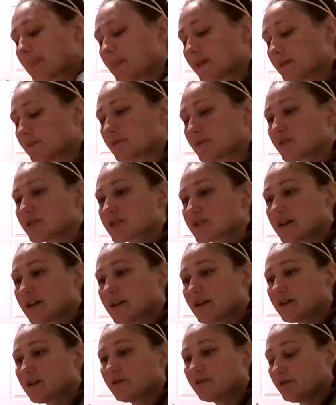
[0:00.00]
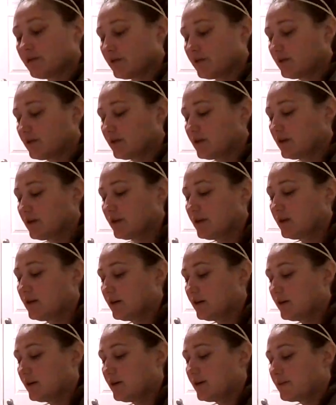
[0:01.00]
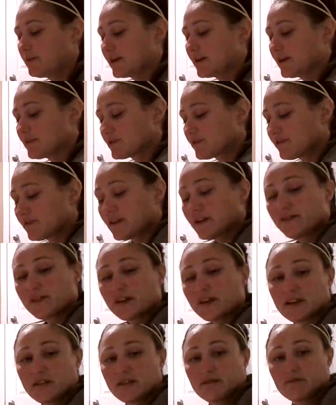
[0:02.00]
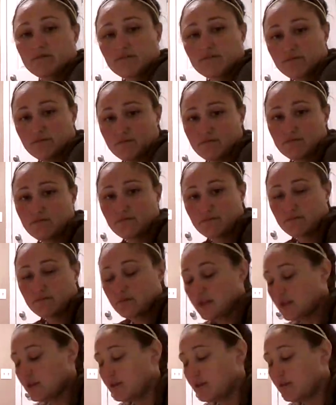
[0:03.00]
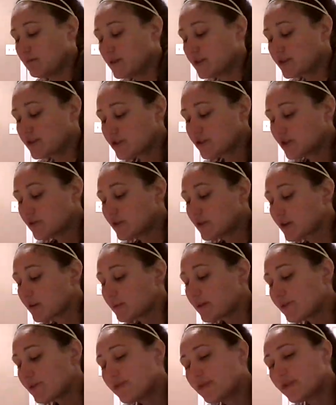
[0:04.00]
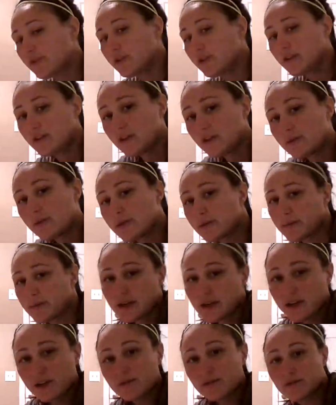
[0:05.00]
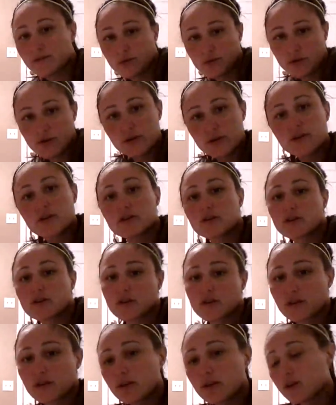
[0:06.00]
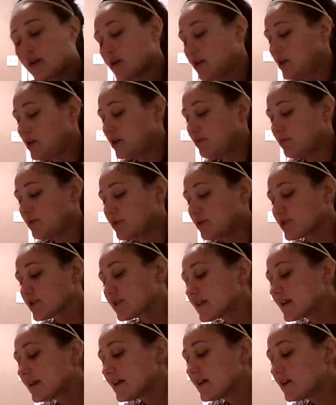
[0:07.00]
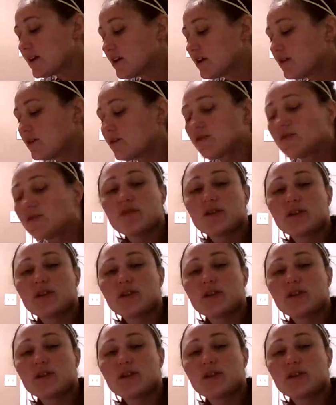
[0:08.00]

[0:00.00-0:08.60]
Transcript: And push down. And I'm going to count to 5 again. Make sure I rock my foot a little bit back and forth. Push it down.